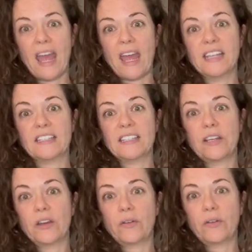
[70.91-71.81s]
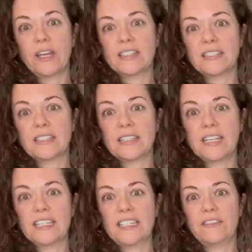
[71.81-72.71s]
and so it's
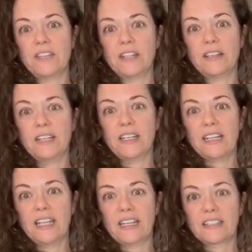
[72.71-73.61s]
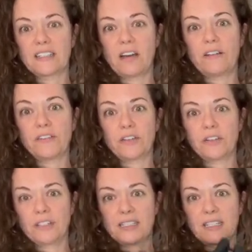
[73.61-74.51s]
it's even like softer
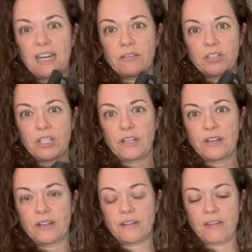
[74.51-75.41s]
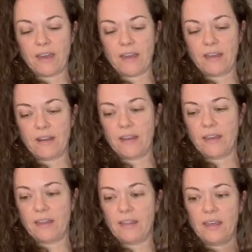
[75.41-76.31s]
and slouchier than
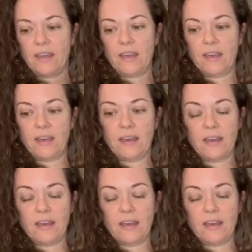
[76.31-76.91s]
the